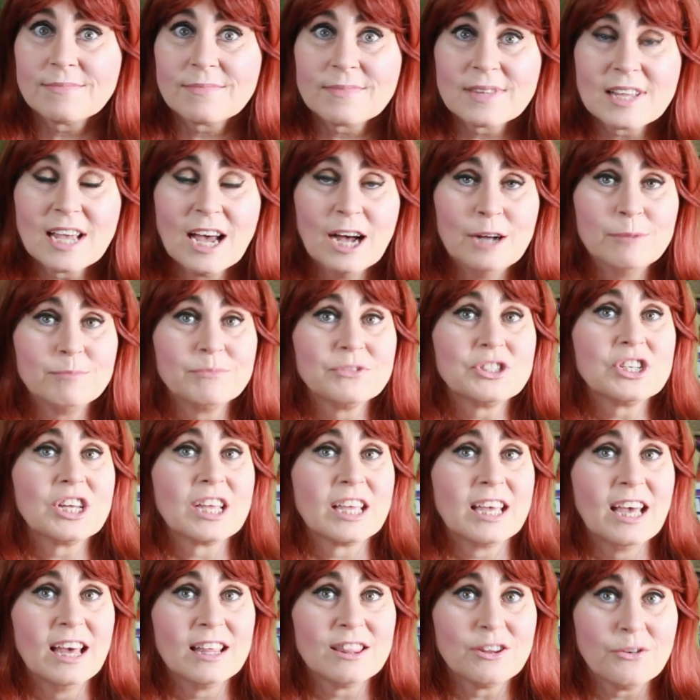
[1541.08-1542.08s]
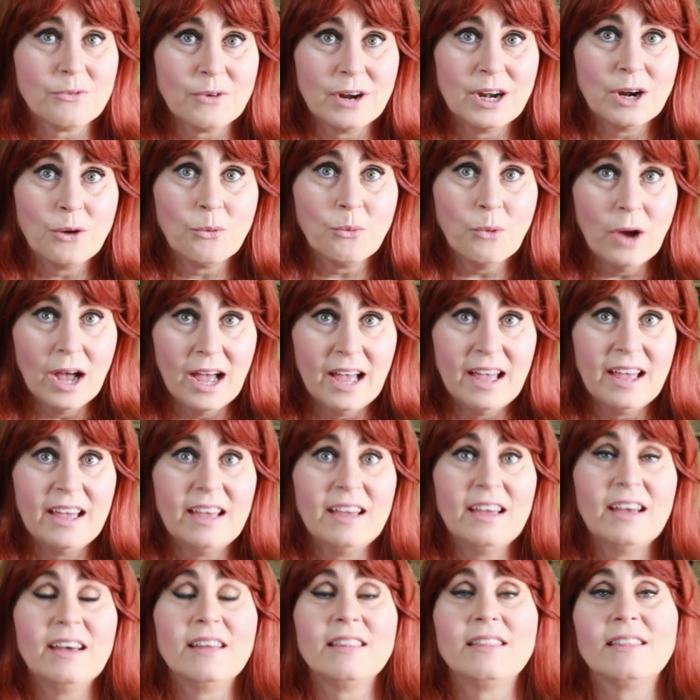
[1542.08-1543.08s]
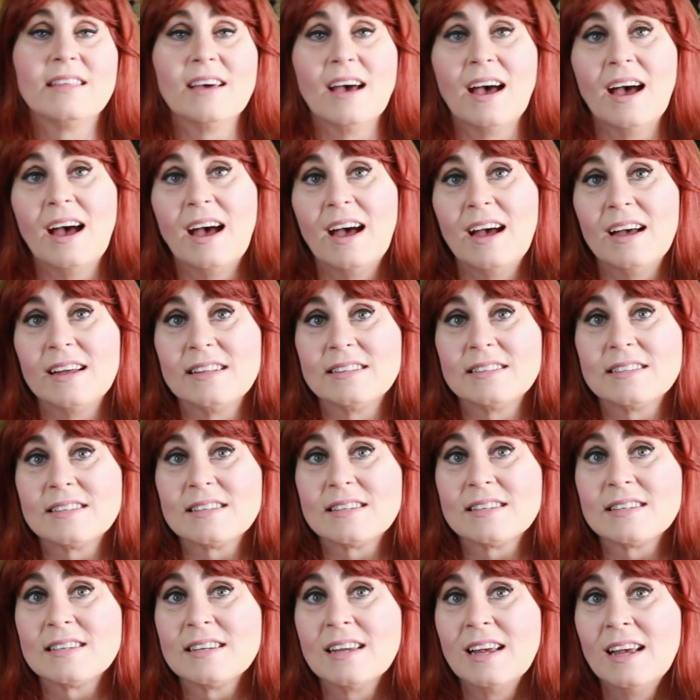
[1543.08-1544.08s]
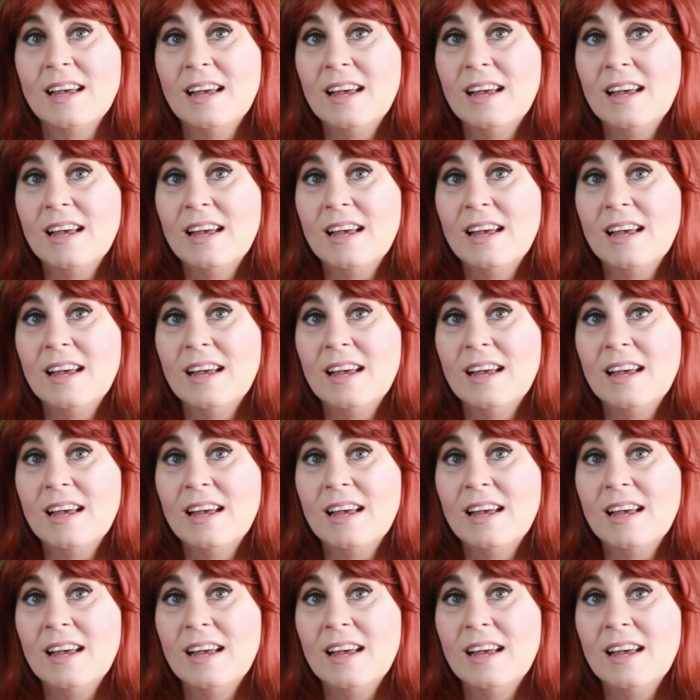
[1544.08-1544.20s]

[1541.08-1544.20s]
come together in a way that